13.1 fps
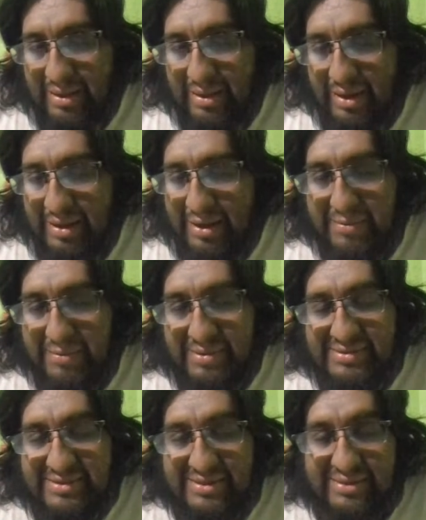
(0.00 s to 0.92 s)
I haven't
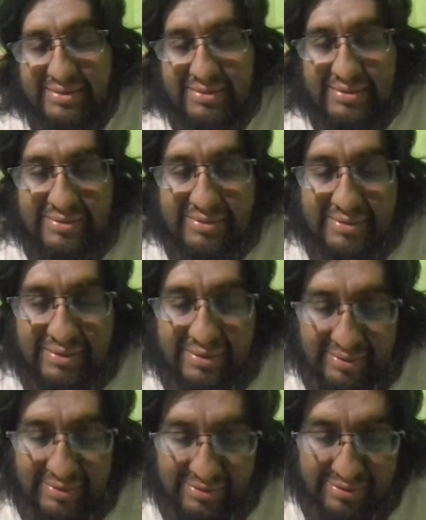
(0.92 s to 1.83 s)
seen
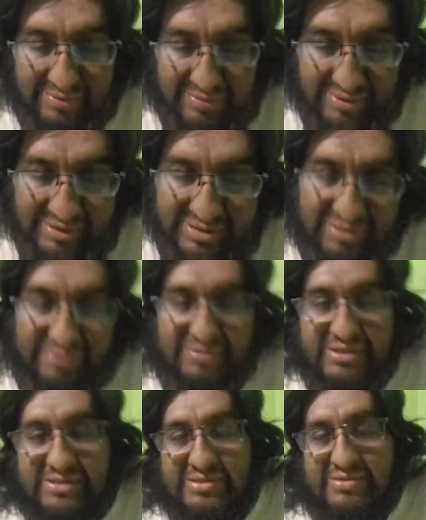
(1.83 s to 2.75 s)
too much
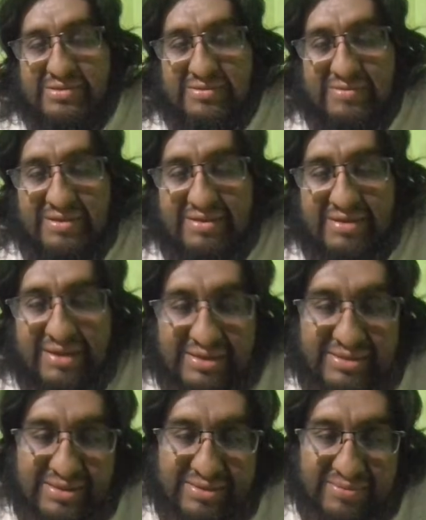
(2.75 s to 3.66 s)
open source with
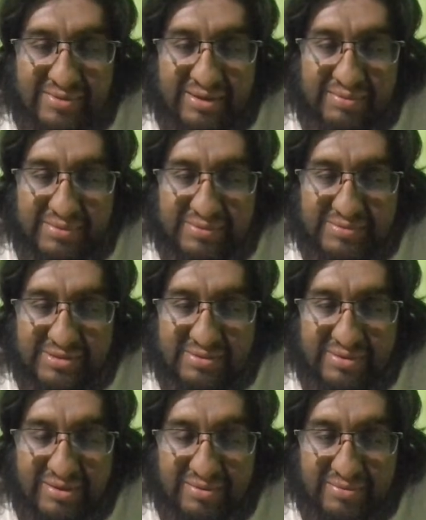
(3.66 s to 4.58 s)
Elixir, but I'm not
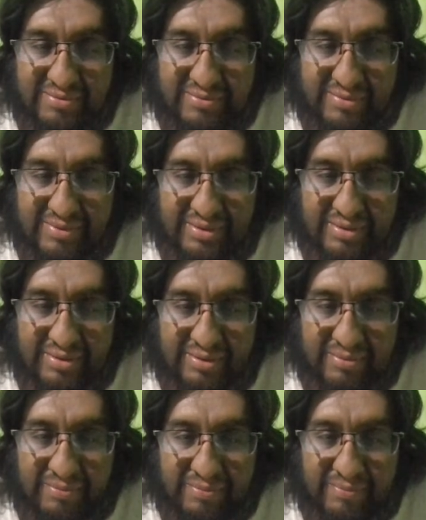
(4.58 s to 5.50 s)
sure how
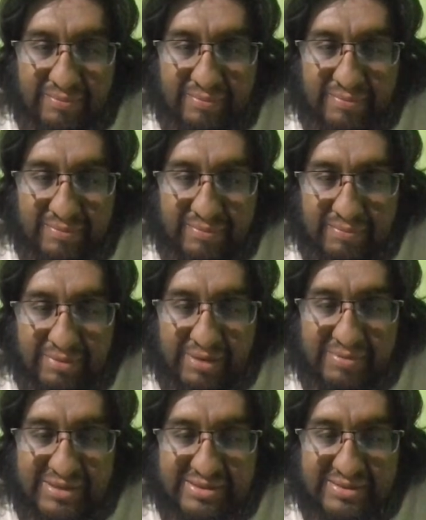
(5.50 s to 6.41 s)

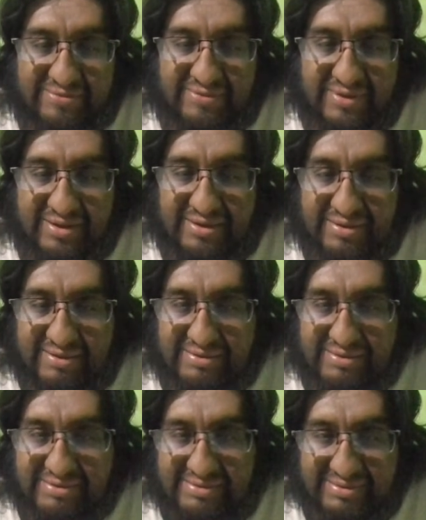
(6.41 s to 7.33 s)
pervasive are
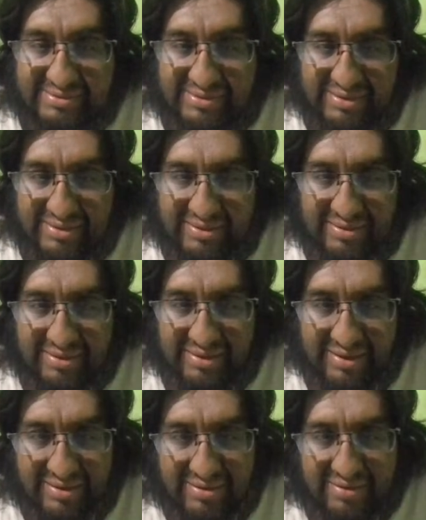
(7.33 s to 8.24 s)

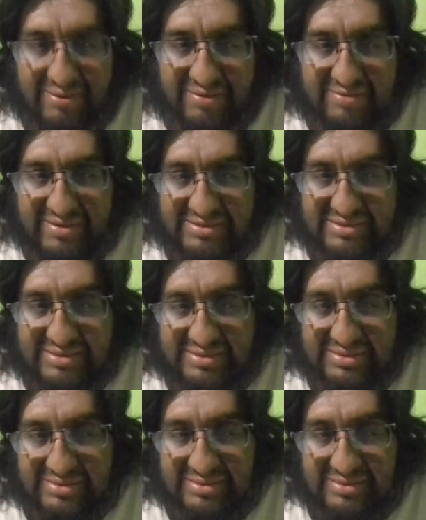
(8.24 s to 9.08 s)
all of these.